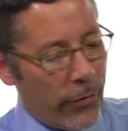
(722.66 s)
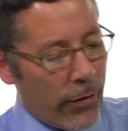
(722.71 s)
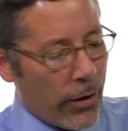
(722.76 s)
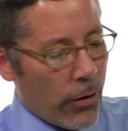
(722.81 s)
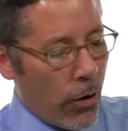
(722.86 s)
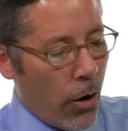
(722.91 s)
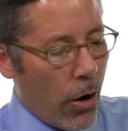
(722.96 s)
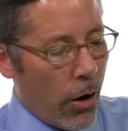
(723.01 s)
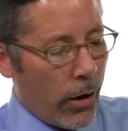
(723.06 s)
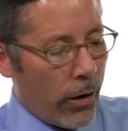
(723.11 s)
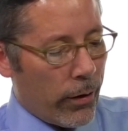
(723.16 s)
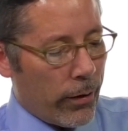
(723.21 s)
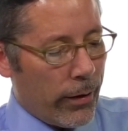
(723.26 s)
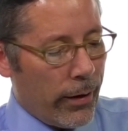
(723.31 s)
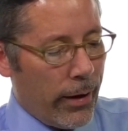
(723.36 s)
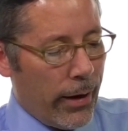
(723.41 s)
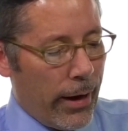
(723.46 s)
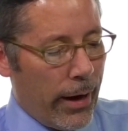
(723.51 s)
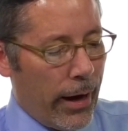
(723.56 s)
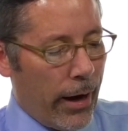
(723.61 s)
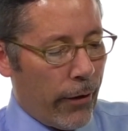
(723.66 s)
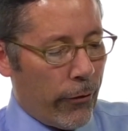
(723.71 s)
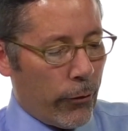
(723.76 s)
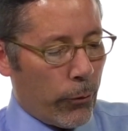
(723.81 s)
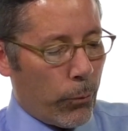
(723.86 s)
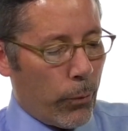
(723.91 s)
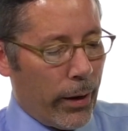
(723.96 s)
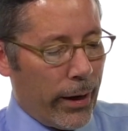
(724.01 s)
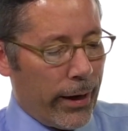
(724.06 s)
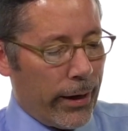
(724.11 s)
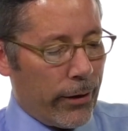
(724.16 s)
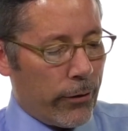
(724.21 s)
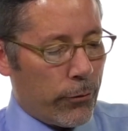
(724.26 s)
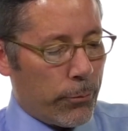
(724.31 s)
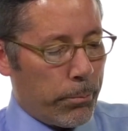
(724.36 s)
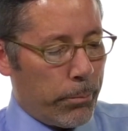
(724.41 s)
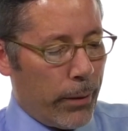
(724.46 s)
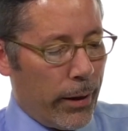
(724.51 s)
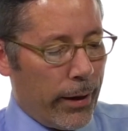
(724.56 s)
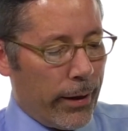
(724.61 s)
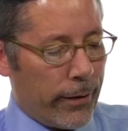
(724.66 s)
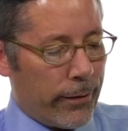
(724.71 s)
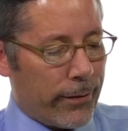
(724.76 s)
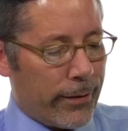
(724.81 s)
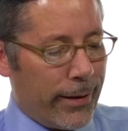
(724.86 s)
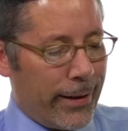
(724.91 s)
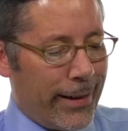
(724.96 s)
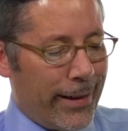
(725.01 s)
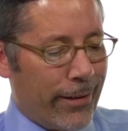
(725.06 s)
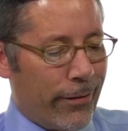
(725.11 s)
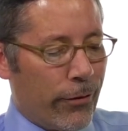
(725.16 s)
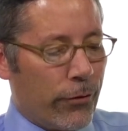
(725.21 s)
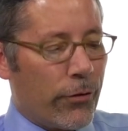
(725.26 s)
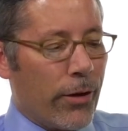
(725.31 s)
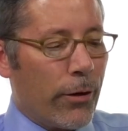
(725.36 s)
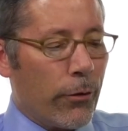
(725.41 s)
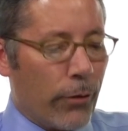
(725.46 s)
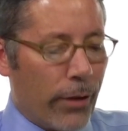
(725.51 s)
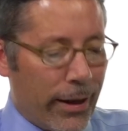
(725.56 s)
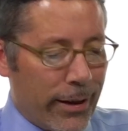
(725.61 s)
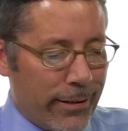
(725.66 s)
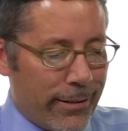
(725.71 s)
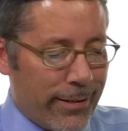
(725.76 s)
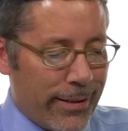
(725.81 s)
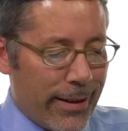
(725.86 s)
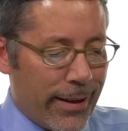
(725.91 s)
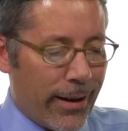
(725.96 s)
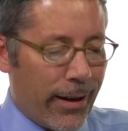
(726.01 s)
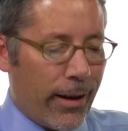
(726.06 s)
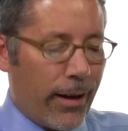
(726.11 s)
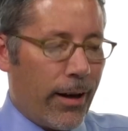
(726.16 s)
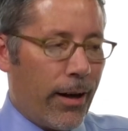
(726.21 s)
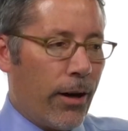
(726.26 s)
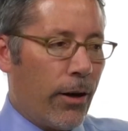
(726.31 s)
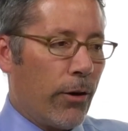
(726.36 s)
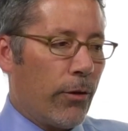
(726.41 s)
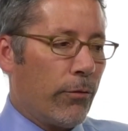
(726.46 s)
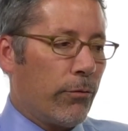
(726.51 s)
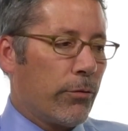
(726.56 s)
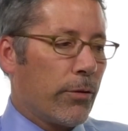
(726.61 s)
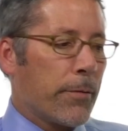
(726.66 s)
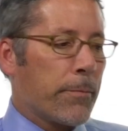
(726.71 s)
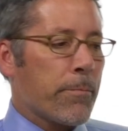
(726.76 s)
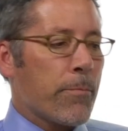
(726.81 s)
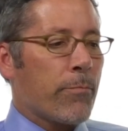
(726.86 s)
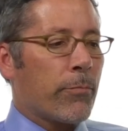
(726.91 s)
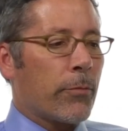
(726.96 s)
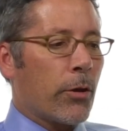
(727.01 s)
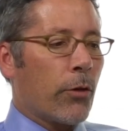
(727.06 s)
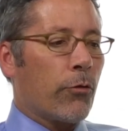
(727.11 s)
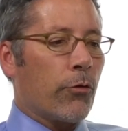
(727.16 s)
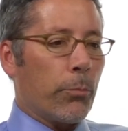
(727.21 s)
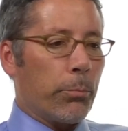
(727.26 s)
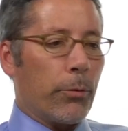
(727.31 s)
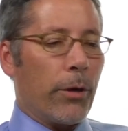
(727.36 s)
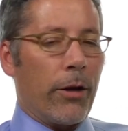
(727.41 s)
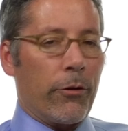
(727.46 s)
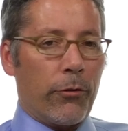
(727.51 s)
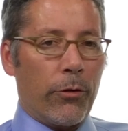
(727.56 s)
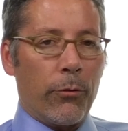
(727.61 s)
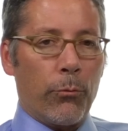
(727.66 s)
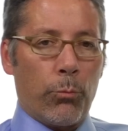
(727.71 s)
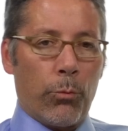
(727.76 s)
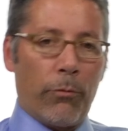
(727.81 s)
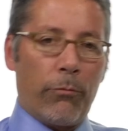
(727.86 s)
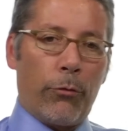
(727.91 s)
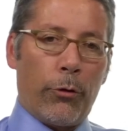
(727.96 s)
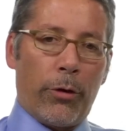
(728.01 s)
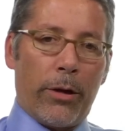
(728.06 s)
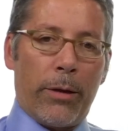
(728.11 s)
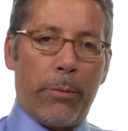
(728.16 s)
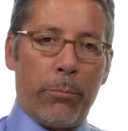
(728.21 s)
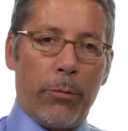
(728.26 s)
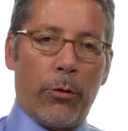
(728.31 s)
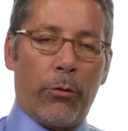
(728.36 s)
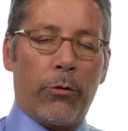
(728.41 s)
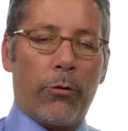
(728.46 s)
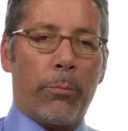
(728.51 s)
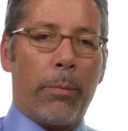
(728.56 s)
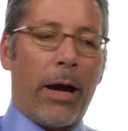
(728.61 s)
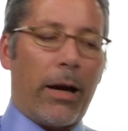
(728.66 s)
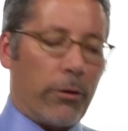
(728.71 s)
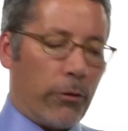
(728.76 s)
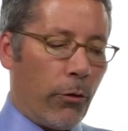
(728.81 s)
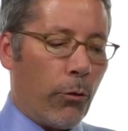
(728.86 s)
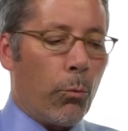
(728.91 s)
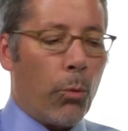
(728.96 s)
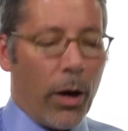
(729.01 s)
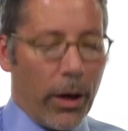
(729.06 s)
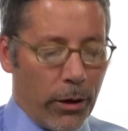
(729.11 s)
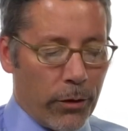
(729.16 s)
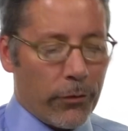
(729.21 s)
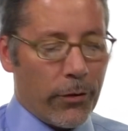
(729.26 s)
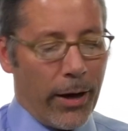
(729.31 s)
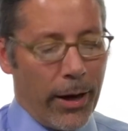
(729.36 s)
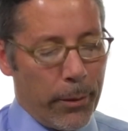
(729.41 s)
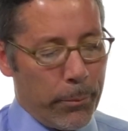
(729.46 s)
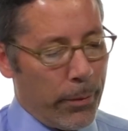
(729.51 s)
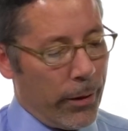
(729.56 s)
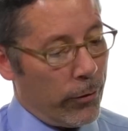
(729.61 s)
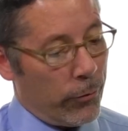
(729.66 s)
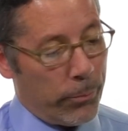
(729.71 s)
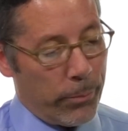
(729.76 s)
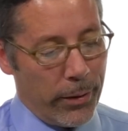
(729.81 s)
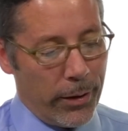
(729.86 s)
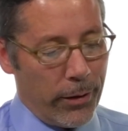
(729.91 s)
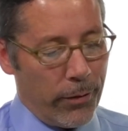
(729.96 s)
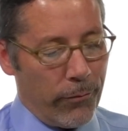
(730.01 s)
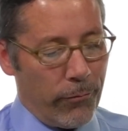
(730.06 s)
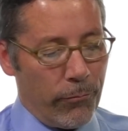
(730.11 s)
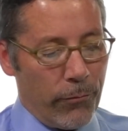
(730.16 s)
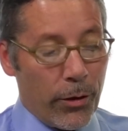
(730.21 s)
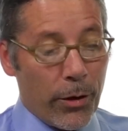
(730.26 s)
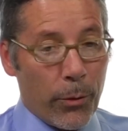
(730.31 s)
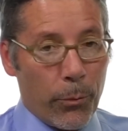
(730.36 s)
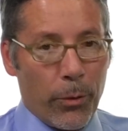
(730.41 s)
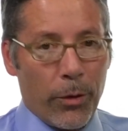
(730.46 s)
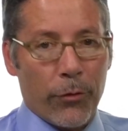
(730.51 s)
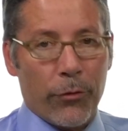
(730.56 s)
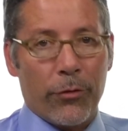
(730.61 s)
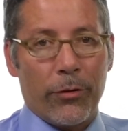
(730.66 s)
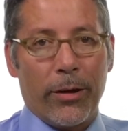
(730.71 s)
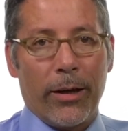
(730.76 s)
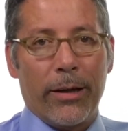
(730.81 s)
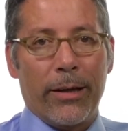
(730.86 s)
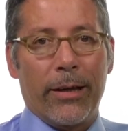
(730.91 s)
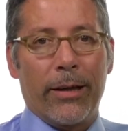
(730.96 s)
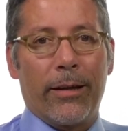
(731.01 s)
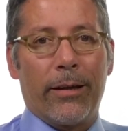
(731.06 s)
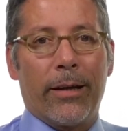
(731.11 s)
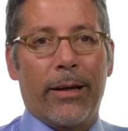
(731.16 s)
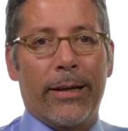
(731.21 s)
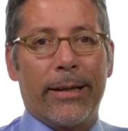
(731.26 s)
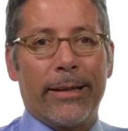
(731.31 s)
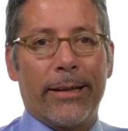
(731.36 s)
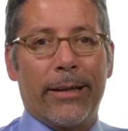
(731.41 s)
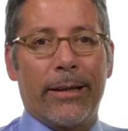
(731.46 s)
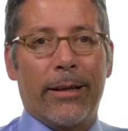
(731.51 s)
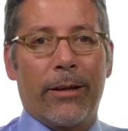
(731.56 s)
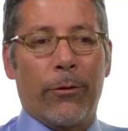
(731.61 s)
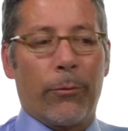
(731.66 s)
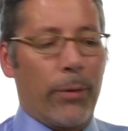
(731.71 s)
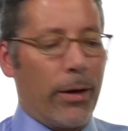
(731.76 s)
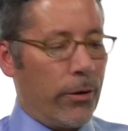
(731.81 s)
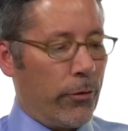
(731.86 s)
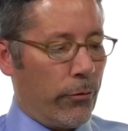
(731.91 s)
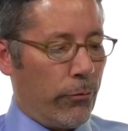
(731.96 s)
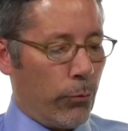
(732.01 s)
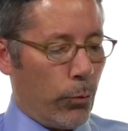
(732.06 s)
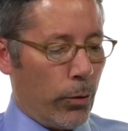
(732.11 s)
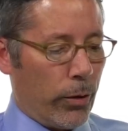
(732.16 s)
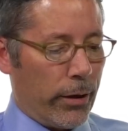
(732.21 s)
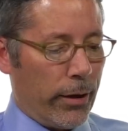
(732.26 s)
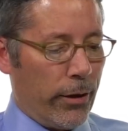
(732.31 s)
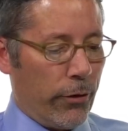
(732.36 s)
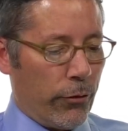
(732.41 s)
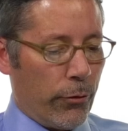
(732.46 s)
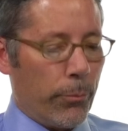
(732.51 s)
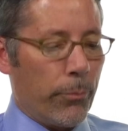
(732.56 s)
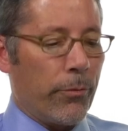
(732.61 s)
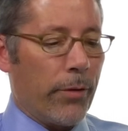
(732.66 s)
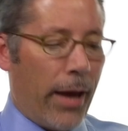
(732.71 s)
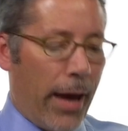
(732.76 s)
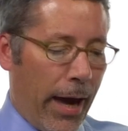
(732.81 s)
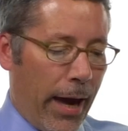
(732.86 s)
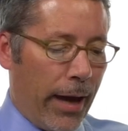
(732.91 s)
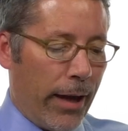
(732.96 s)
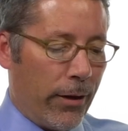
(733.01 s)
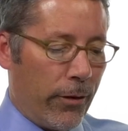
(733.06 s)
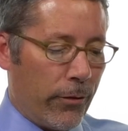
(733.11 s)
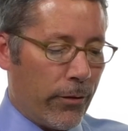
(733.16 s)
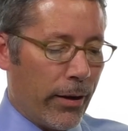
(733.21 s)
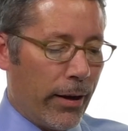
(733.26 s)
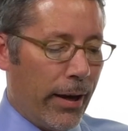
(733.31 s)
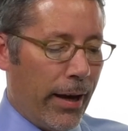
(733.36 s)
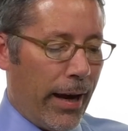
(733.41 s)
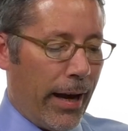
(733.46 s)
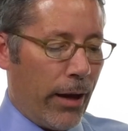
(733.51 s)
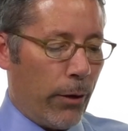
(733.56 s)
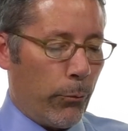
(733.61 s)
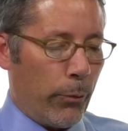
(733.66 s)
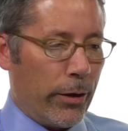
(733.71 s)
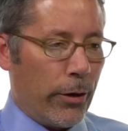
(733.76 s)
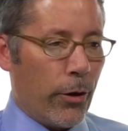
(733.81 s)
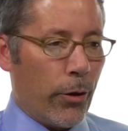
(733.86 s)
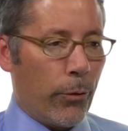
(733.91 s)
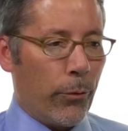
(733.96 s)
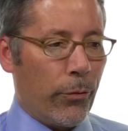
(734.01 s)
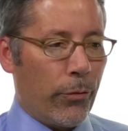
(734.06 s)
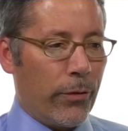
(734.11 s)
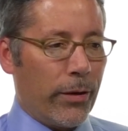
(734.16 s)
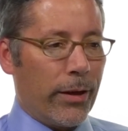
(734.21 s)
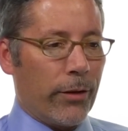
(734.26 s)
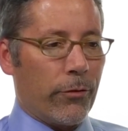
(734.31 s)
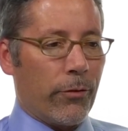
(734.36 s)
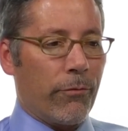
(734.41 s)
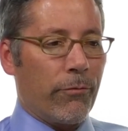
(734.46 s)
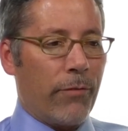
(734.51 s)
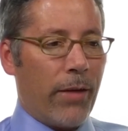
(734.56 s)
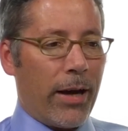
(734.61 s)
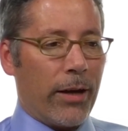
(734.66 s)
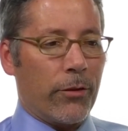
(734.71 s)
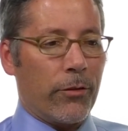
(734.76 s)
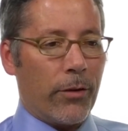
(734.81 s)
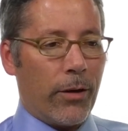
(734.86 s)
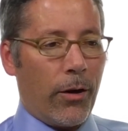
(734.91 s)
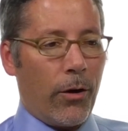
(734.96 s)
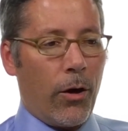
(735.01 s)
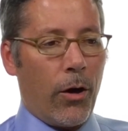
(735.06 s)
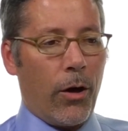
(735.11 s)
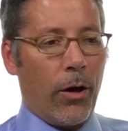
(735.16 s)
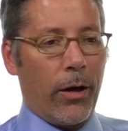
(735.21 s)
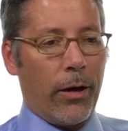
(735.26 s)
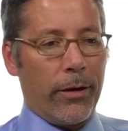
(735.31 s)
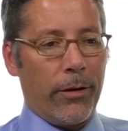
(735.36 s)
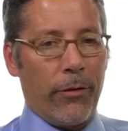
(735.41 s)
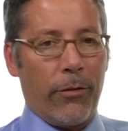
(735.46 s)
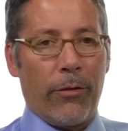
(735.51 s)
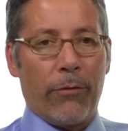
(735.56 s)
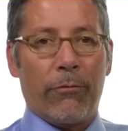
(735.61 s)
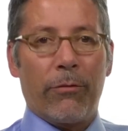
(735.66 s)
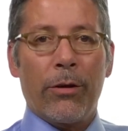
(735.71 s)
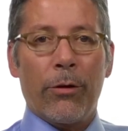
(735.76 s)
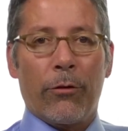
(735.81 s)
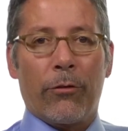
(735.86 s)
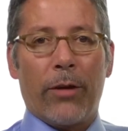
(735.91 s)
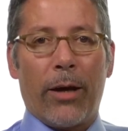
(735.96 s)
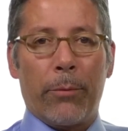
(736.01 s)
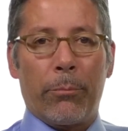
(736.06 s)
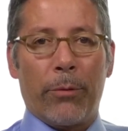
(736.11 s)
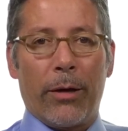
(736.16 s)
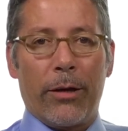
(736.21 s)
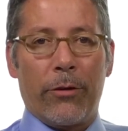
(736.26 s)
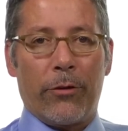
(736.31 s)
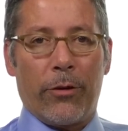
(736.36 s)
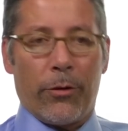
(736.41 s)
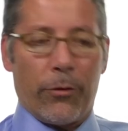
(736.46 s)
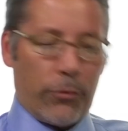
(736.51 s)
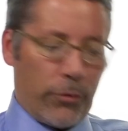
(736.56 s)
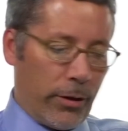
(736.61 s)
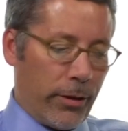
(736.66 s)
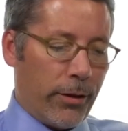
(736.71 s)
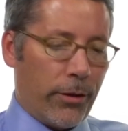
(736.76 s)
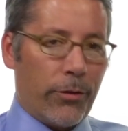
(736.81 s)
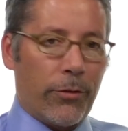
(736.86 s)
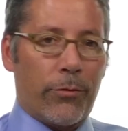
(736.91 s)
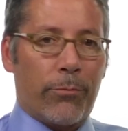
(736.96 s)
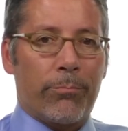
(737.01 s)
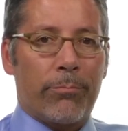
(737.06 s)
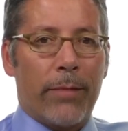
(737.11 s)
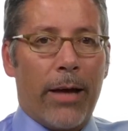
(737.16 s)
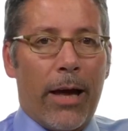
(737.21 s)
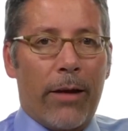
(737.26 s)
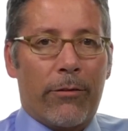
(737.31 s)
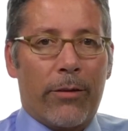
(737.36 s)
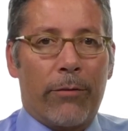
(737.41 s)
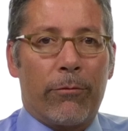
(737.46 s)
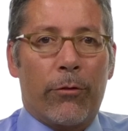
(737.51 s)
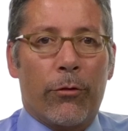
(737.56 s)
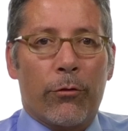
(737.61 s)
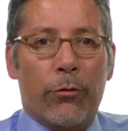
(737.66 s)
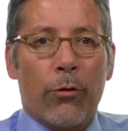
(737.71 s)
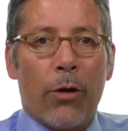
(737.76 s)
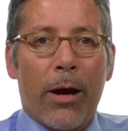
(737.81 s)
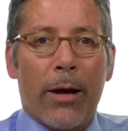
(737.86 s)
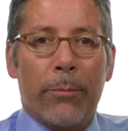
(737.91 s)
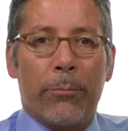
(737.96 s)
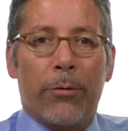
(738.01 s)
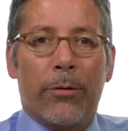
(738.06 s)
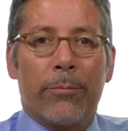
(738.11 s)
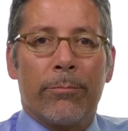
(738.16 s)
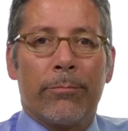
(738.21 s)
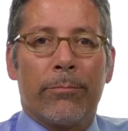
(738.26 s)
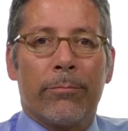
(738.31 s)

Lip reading: There are other ways, but the general idea of suppression, reverting mutants back to the wild type, has been very well studied in a range of organisms, and we know its effect on the phenotype ratios is as I've described.